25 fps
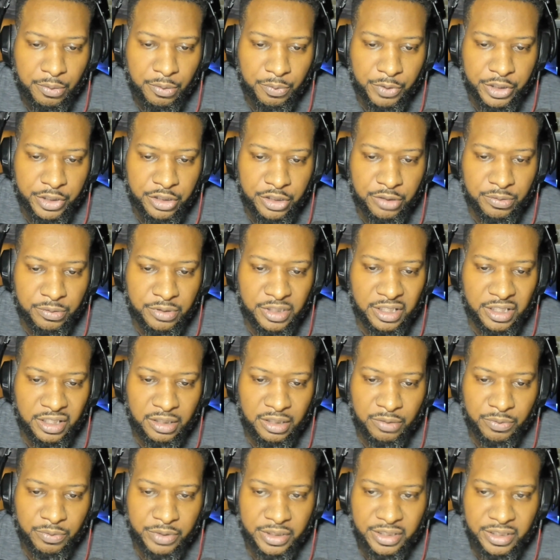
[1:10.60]
when you're
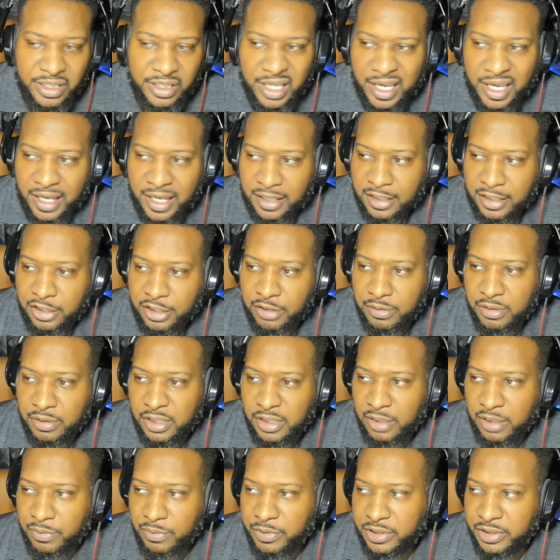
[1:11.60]
dealing with Dak and you're
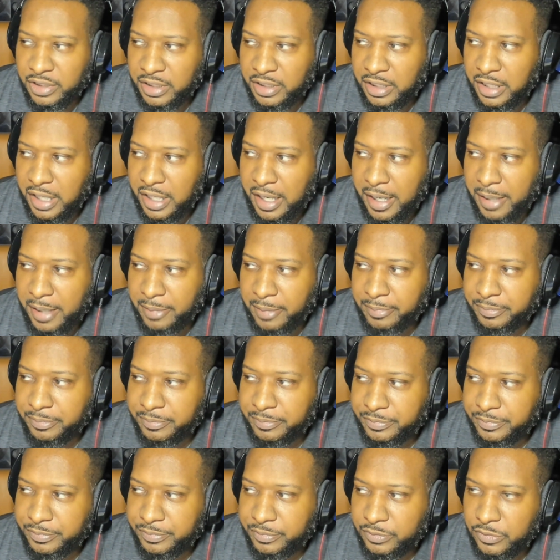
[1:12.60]
dealing with the cap,
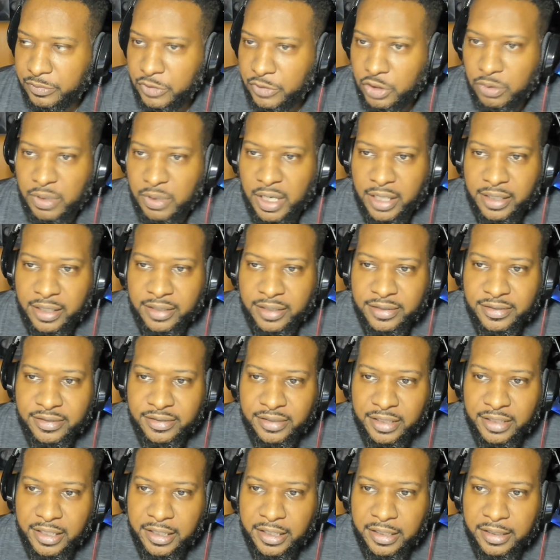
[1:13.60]
you got to
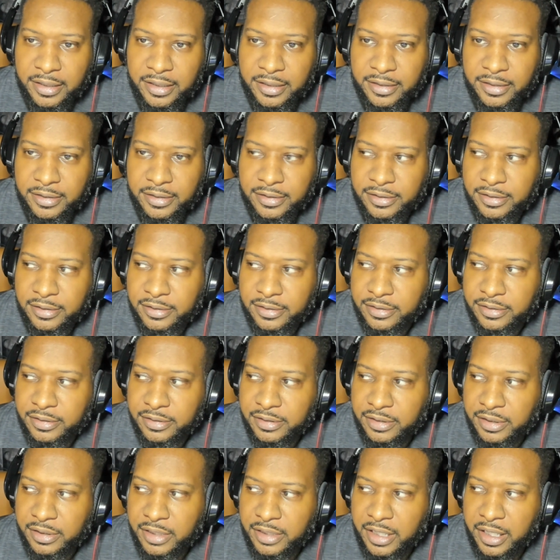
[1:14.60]
understand
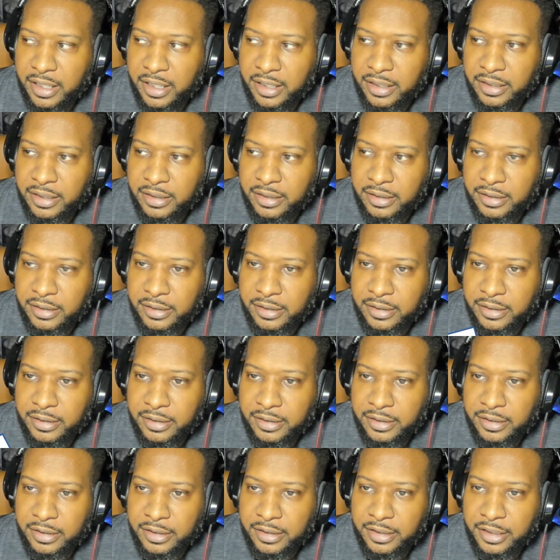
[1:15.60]
that
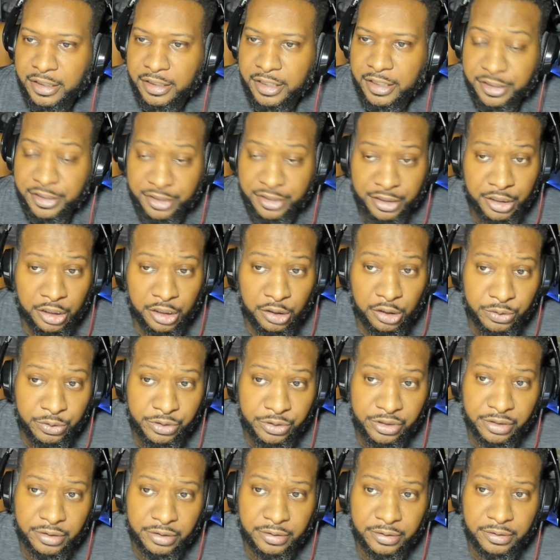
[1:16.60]
it's an
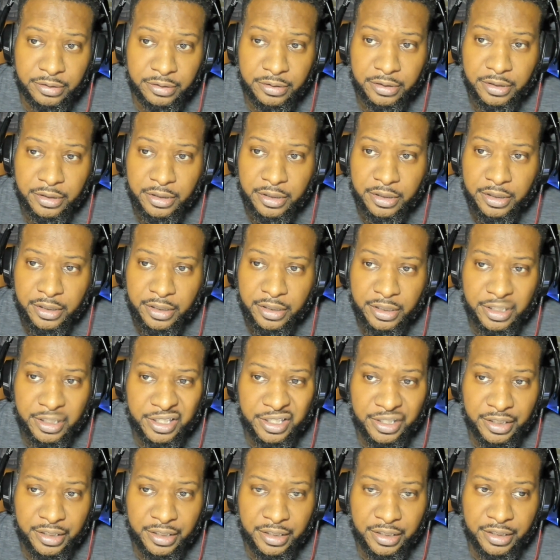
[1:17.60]
illusion.
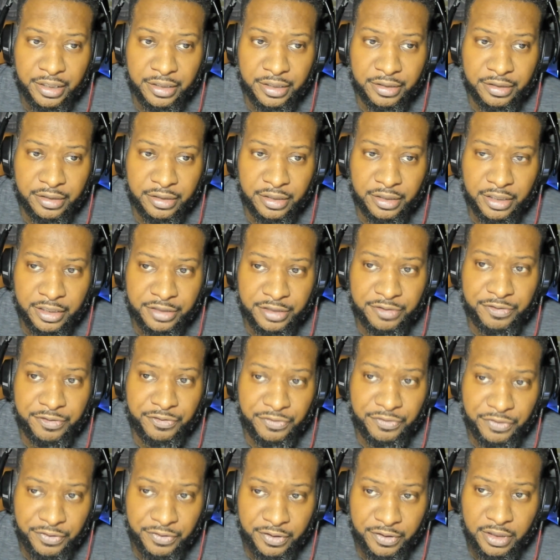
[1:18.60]
It's,
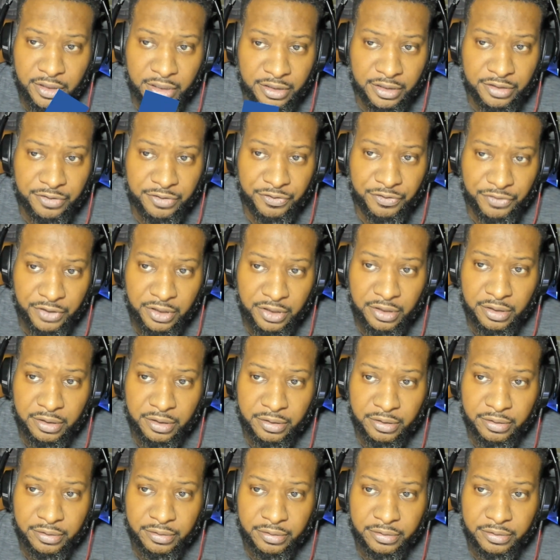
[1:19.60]
it's fear.